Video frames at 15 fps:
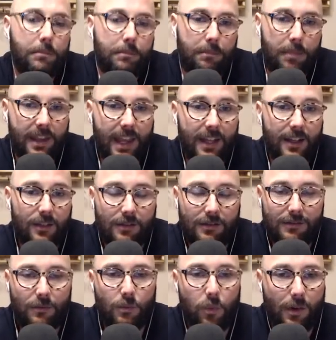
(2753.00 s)
But then
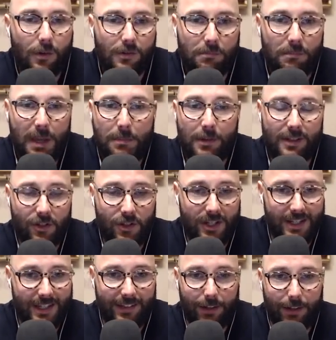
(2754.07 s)
maybe it's
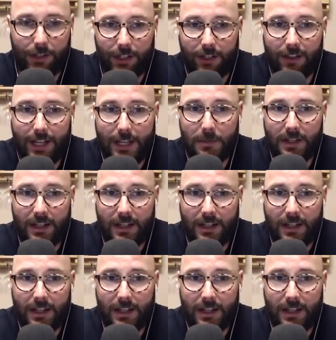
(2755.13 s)
just a different climate